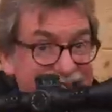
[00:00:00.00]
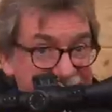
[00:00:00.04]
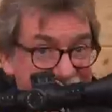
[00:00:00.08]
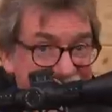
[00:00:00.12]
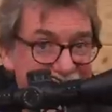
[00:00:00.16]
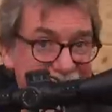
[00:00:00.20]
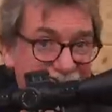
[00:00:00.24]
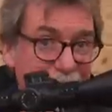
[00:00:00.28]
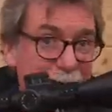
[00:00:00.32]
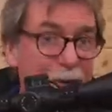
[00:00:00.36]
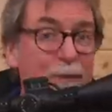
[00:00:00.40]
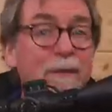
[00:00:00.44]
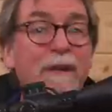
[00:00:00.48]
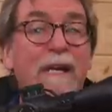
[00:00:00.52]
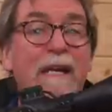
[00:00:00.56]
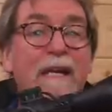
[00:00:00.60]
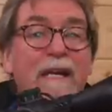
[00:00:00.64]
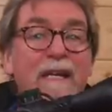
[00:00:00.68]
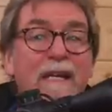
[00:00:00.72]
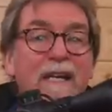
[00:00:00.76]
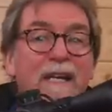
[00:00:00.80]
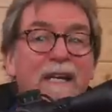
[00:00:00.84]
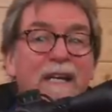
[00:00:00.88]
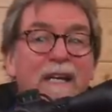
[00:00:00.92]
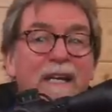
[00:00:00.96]
down,
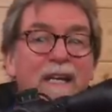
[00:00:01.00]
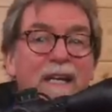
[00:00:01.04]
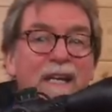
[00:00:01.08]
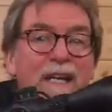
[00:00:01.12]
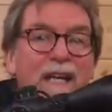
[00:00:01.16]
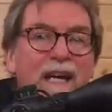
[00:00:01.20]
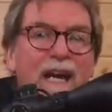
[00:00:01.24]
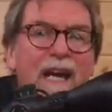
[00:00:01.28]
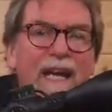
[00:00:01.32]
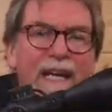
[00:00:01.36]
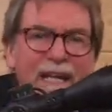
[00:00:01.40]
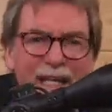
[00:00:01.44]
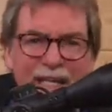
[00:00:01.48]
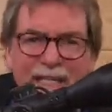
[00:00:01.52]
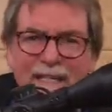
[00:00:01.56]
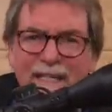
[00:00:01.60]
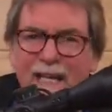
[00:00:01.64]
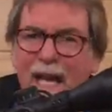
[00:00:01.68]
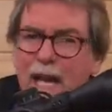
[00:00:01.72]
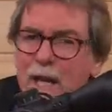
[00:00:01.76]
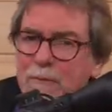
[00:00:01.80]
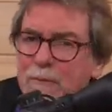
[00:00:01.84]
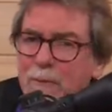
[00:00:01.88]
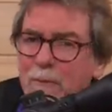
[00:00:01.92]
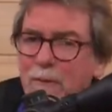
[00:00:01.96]
it is
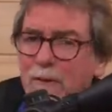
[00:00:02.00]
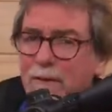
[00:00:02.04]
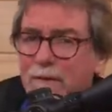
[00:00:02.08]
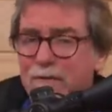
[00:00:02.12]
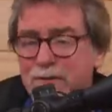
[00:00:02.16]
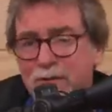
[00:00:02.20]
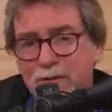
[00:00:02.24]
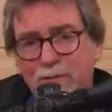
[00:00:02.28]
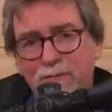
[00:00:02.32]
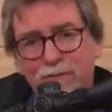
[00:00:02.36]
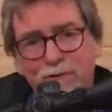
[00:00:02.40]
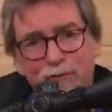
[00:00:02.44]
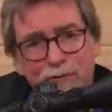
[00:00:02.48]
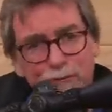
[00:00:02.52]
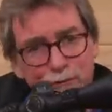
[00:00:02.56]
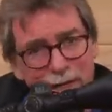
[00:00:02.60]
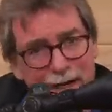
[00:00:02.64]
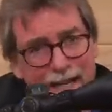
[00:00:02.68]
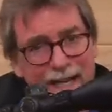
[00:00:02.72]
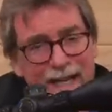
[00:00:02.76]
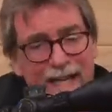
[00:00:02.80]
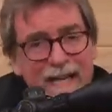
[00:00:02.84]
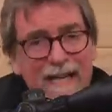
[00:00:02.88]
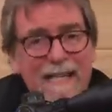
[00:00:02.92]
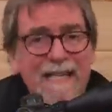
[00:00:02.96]
capable of some
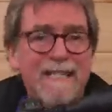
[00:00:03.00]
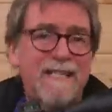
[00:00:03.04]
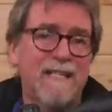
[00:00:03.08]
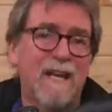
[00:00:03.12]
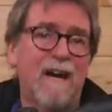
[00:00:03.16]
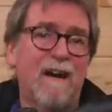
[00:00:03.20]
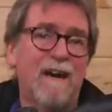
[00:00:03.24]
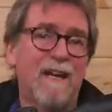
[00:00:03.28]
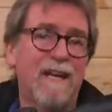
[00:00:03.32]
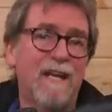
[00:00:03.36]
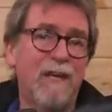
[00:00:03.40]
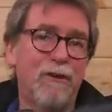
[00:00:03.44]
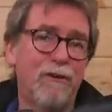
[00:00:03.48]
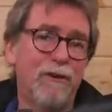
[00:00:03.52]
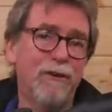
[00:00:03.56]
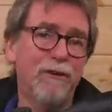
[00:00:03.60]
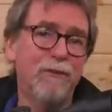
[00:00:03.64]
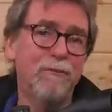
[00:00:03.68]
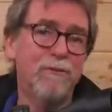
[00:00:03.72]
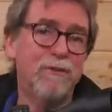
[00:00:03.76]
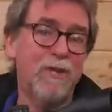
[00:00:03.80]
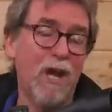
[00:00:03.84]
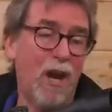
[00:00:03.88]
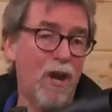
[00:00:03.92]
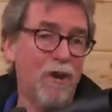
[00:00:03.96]
really tight
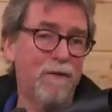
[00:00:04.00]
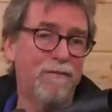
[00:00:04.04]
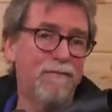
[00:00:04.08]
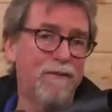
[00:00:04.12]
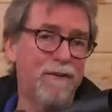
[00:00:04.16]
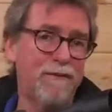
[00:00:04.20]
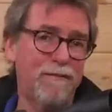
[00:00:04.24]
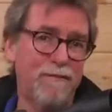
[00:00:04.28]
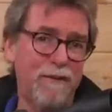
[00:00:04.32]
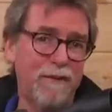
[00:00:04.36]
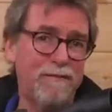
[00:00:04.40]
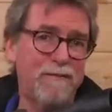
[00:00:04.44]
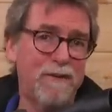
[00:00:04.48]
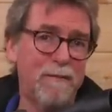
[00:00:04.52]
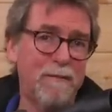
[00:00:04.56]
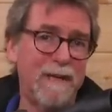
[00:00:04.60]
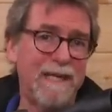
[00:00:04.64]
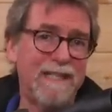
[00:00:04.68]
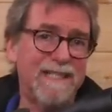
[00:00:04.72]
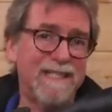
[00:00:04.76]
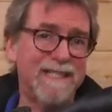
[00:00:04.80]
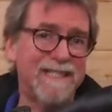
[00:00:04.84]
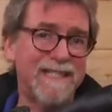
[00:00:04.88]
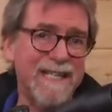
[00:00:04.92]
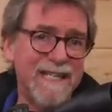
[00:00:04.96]
groups over a 50
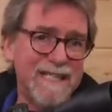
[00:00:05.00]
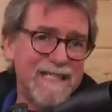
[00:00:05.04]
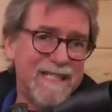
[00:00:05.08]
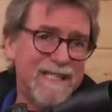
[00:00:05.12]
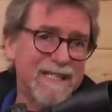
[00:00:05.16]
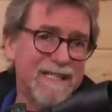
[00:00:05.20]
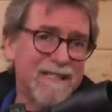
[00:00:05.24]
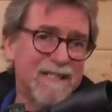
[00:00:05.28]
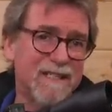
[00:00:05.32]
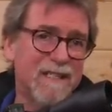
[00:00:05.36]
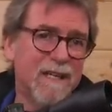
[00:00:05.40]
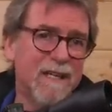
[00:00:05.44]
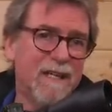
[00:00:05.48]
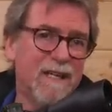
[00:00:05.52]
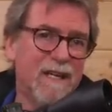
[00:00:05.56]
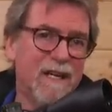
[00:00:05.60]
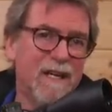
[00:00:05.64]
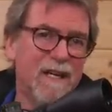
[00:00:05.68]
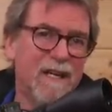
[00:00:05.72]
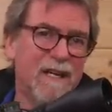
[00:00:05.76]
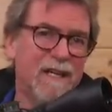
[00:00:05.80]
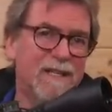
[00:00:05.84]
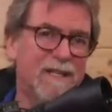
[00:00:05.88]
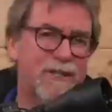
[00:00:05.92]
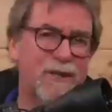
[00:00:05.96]
metre distance.
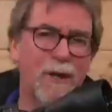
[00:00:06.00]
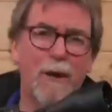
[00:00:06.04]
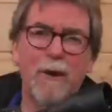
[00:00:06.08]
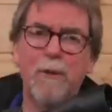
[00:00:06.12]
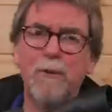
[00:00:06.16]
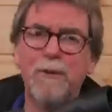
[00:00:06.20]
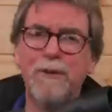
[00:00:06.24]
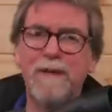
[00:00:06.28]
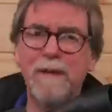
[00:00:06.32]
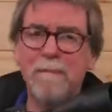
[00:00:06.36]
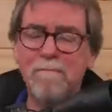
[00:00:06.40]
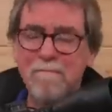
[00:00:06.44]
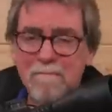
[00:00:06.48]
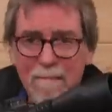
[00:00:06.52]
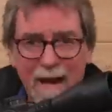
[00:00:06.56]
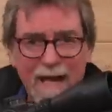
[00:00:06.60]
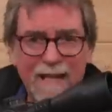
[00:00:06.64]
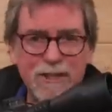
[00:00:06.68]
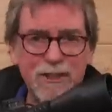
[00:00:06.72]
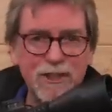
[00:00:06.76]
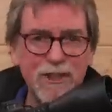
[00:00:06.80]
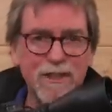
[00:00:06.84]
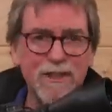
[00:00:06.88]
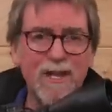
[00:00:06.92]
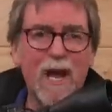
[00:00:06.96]
So I would
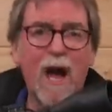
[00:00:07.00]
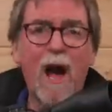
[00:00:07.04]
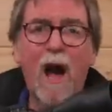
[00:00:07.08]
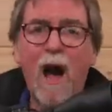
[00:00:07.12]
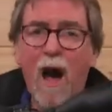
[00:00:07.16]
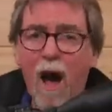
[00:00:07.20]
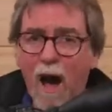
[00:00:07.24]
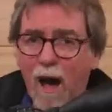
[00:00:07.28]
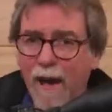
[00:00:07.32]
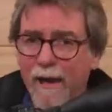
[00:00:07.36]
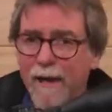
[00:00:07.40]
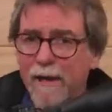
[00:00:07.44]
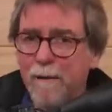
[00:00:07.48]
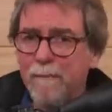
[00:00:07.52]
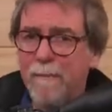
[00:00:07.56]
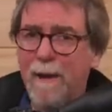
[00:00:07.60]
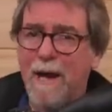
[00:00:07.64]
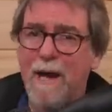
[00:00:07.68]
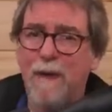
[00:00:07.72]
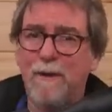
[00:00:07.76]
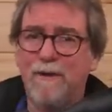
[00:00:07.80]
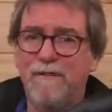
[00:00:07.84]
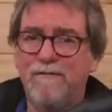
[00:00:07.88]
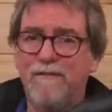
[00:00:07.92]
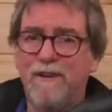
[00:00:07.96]
imagine the higher
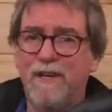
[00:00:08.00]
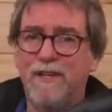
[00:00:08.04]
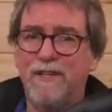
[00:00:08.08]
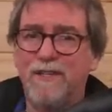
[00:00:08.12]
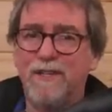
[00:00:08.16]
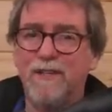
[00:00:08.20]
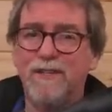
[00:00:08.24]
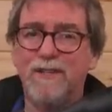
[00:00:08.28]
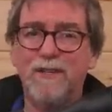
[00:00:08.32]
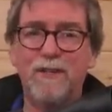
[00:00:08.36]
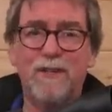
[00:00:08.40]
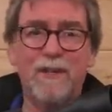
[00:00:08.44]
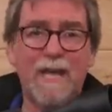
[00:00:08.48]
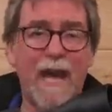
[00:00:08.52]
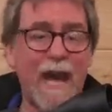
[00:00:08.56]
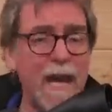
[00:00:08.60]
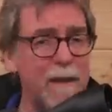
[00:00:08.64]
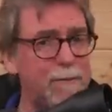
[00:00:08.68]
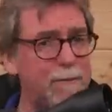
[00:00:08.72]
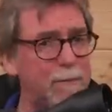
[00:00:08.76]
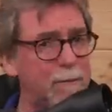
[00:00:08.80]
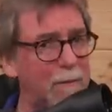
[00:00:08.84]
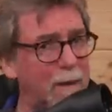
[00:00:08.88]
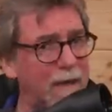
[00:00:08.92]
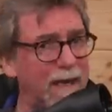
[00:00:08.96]
power versions are
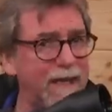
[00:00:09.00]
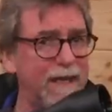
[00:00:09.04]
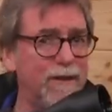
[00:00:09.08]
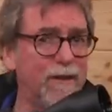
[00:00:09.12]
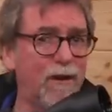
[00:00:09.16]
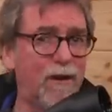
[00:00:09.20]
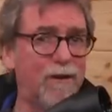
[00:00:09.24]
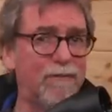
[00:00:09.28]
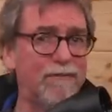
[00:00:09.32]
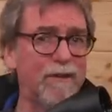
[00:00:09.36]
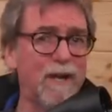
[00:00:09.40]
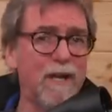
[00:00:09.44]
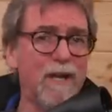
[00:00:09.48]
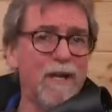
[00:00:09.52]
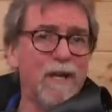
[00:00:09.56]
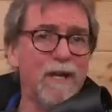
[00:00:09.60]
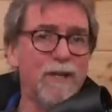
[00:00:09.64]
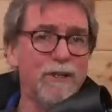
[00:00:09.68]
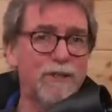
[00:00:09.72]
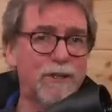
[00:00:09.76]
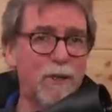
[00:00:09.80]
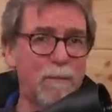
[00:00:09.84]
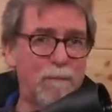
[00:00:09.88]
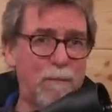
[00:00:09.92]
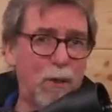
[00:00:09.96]
capable enough
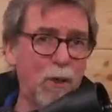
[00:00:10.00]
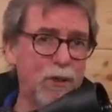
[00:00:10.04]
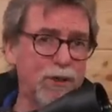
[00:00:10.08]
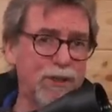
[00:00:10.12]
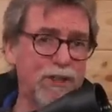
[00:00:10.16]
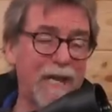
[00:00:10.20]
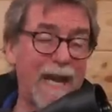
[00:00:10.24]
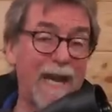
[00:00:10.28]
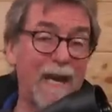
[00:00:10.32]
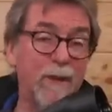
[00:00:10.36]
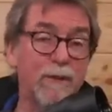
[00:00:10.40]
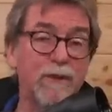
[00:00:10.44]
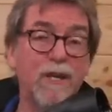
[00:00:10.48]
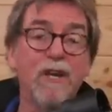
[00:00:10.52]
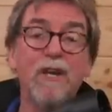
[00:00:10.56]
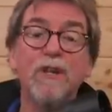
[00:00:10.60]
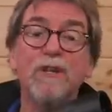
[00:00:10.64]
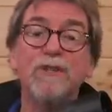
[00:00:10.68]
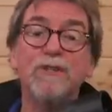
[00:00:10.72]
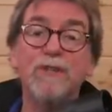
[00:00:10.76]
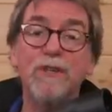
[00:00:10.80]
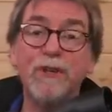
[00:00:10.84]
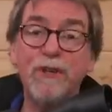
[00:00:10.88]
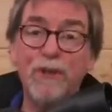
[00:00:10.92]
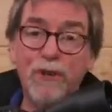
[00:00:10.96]
to push out
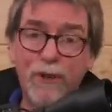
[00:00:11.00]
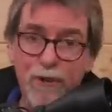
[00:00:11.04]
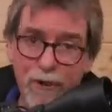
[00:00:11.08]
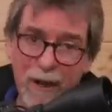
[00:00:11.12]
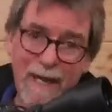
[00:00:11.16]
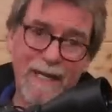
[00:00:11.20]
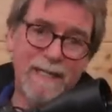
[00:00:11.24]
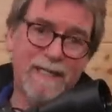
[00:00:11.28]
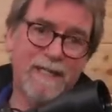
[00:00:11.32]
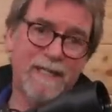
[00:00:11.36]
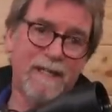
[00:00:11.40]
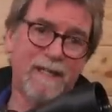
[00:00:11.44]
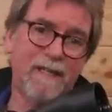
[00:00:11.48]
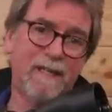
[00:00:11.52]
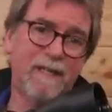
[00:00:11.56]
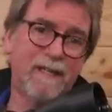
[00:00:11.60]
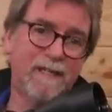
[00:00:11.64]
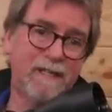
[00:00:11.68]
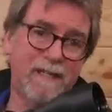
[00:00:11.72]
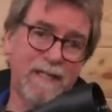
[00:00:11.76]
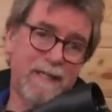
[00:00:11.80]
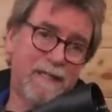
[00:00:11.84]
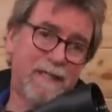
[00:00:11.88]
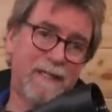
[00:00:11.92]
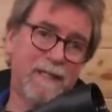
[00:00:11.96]
to greater
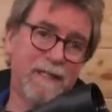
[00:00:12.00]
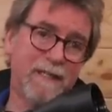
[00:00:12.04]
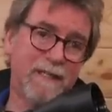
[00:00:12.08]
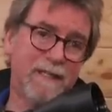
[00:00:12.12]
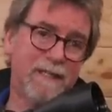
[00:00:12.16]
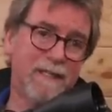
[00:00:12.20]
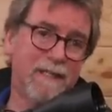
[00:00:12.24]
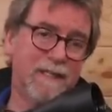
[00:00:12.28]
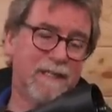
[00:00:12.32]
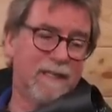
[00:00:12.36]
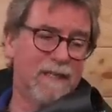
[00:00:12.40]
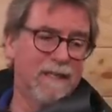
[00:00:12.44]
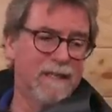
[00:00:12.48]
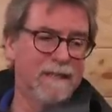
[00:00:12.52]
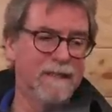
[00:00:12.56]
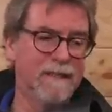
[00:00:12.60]
distances.